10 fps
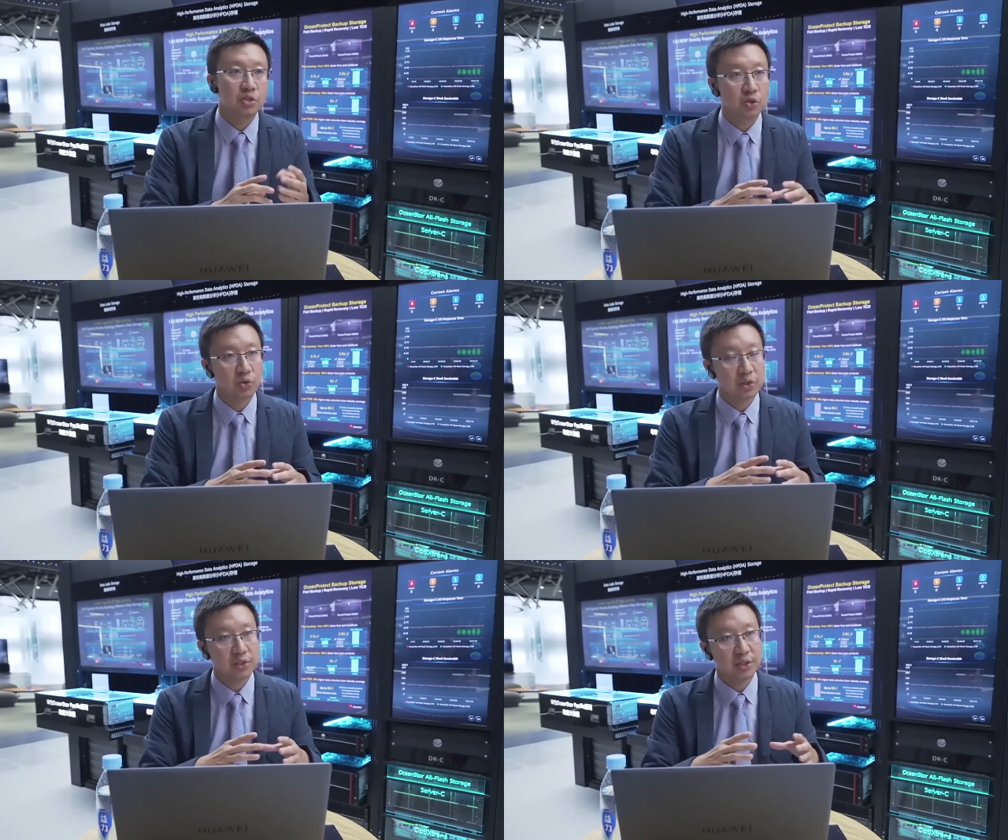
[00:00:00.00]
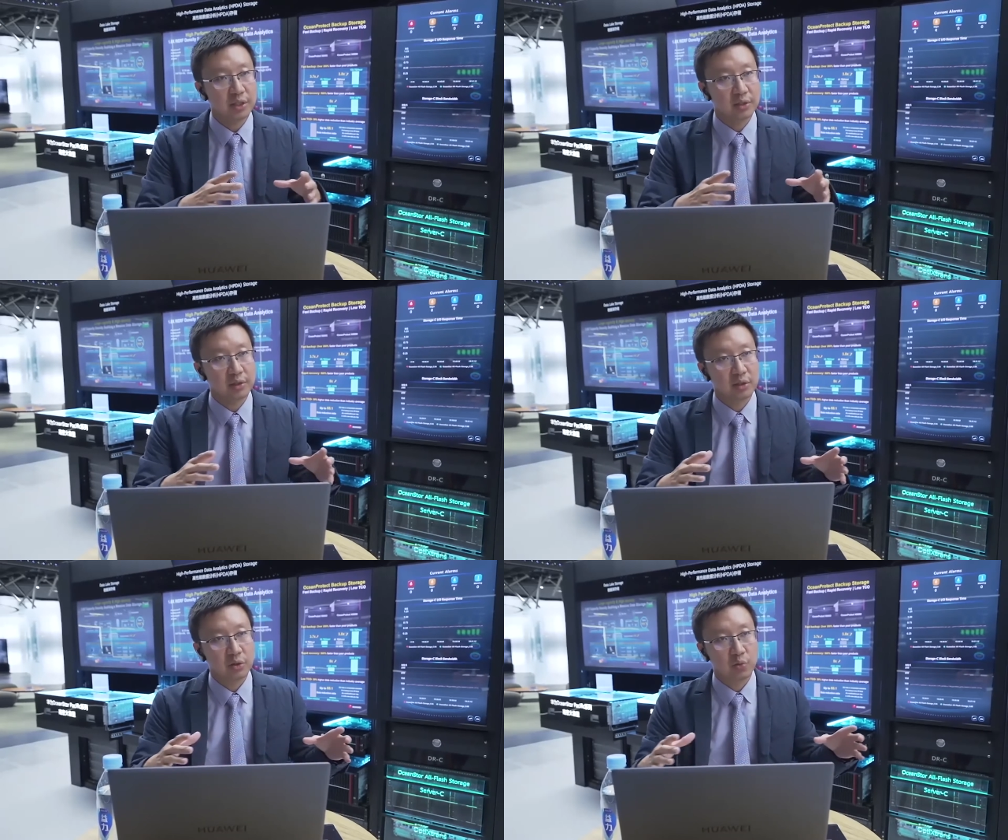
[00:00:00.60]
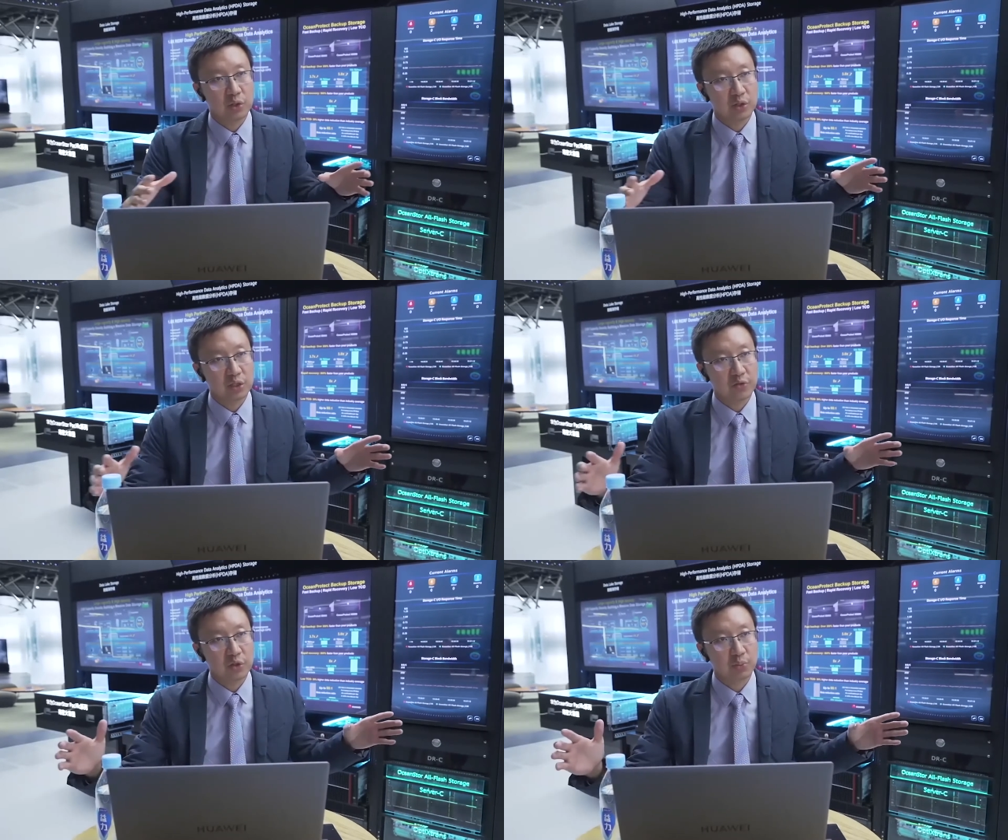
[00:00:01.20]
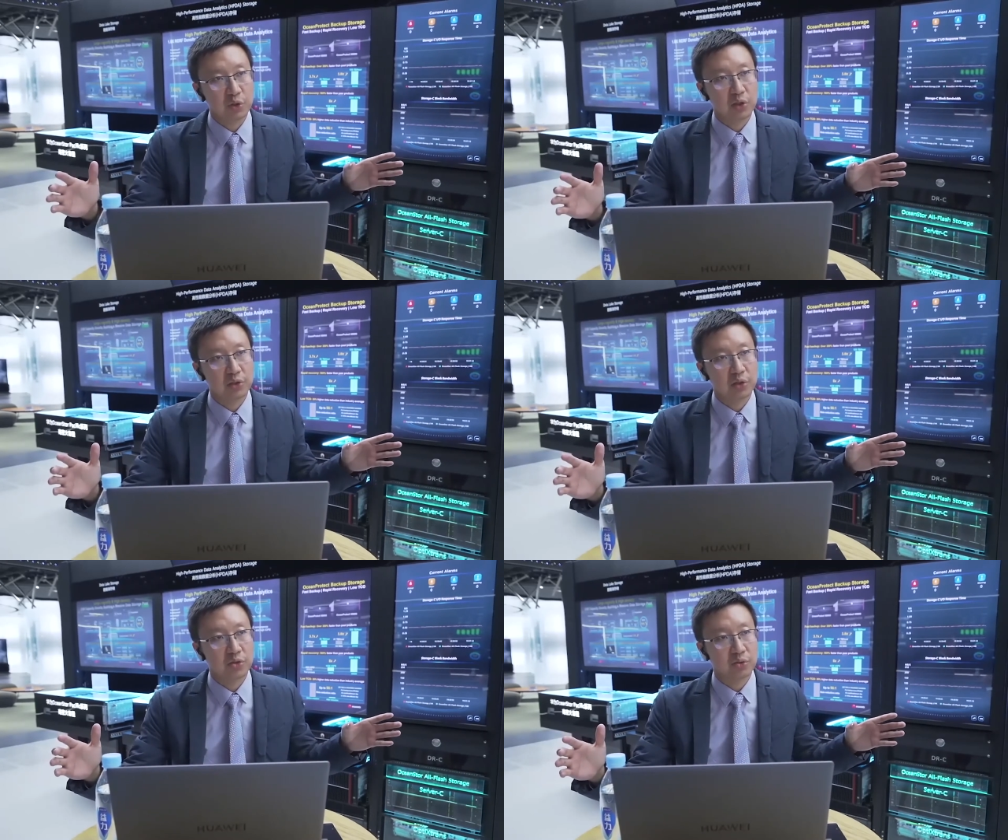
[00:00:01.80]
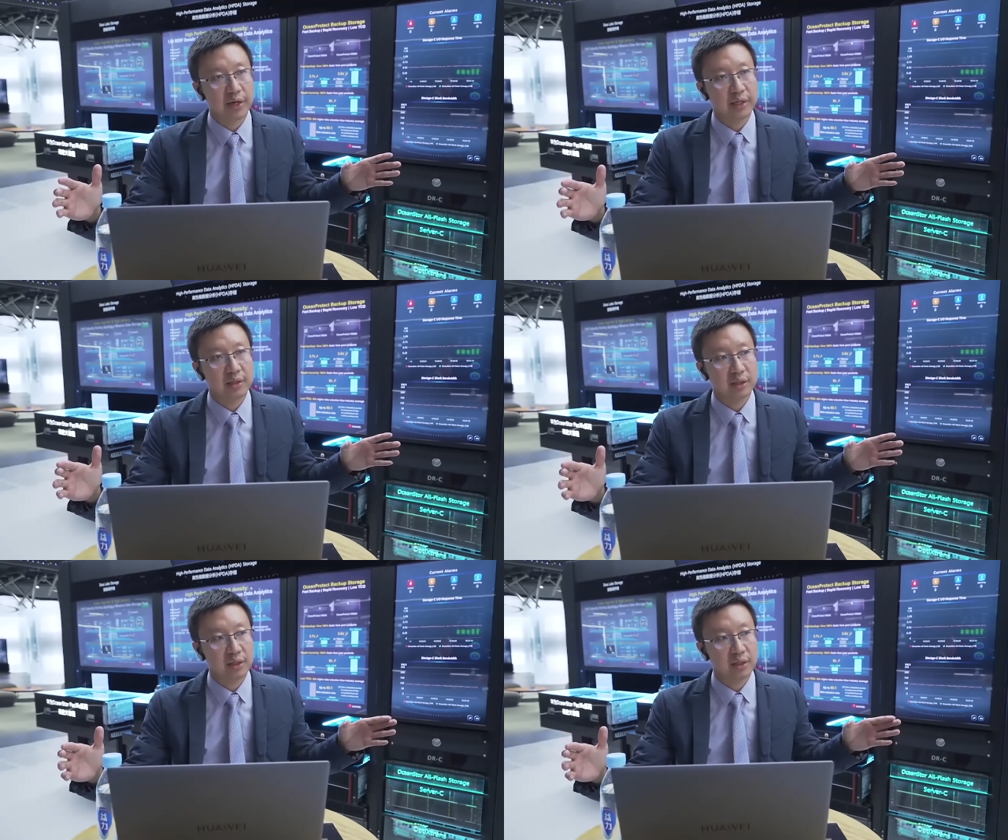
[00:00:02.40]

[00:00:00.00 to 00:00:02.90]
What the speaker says: So you can see with different protocols, right?